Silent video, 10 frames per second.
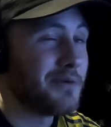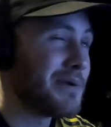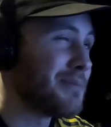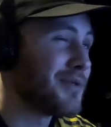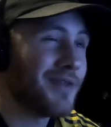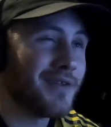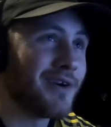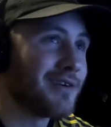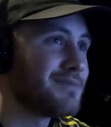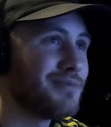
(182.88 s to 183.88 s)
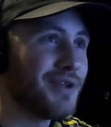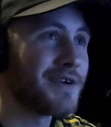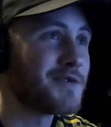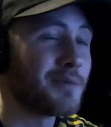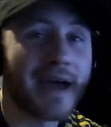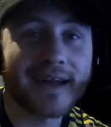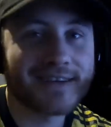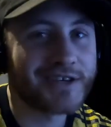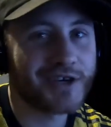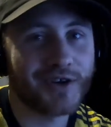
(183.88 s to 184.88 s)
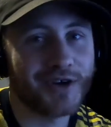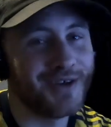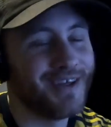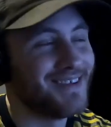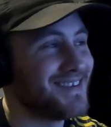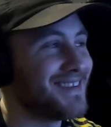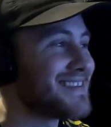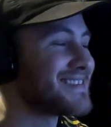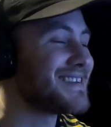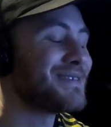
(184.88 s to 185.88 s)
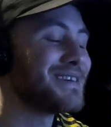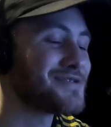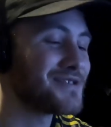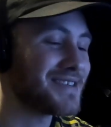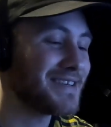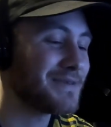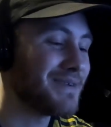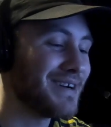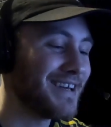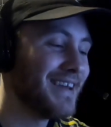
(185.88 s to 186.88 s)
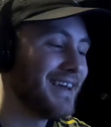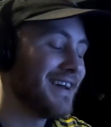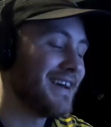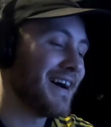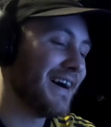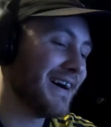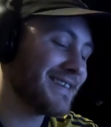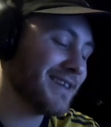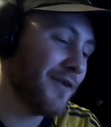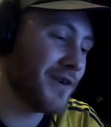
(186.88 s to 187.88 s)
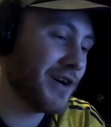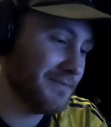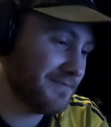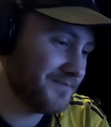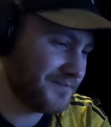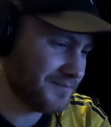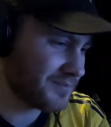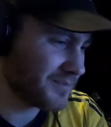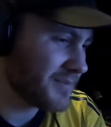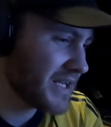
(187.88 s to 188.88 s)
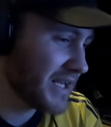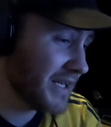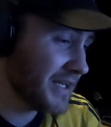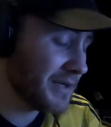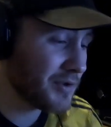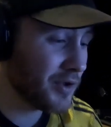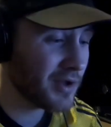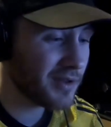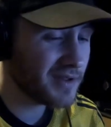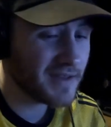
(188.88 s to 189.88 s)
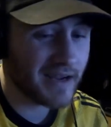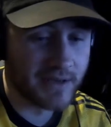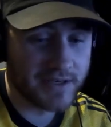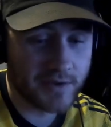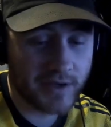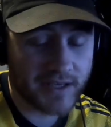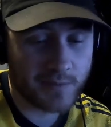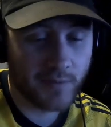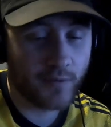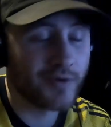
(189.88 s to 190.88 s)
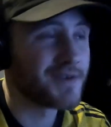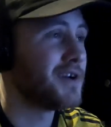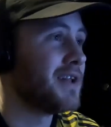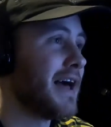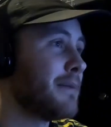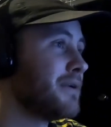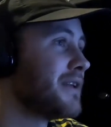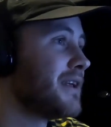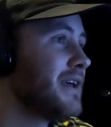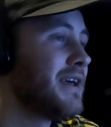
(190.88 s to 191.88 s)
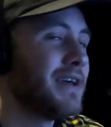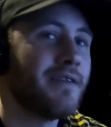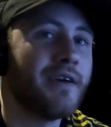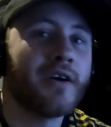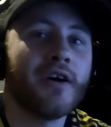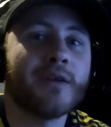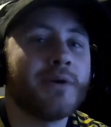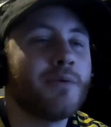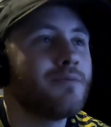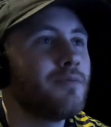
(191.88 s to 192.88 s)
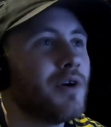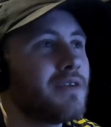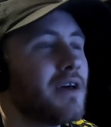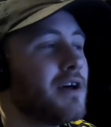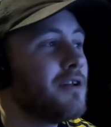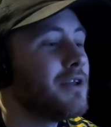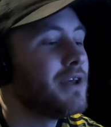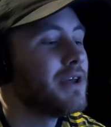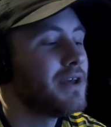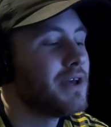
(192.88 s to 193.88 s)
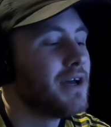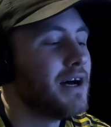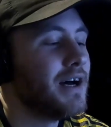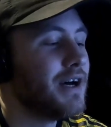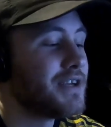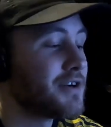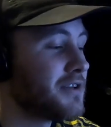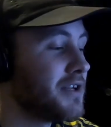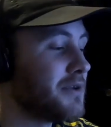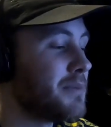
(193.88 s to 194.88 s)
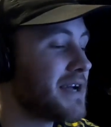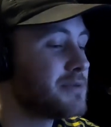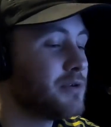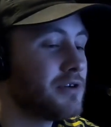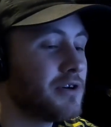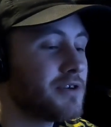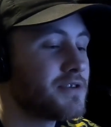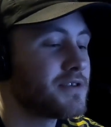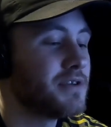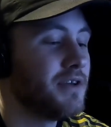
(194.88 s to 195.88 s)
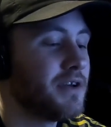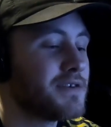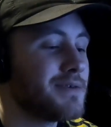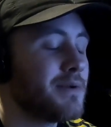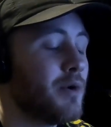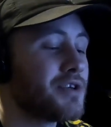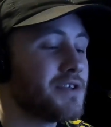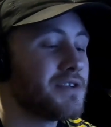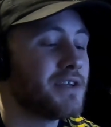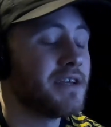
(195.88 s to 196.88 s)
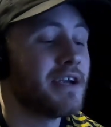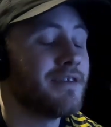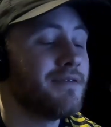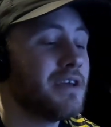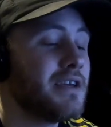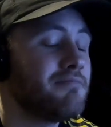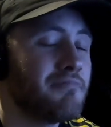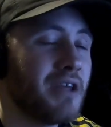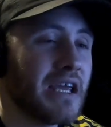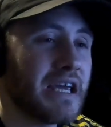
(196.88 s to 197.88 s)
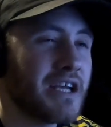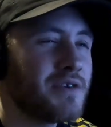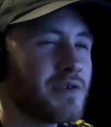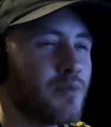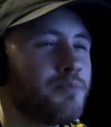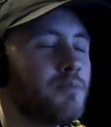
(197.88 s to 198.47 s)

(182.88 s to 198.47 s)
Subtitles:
People thought that our players were mad at each other, so that's going to be interesting, but it's all fun. The only other thing that I've been doing is, before this all happened, the economy went to hell, I started collecting basketball cards because I've been watching a ton of Gary Vee, and I used to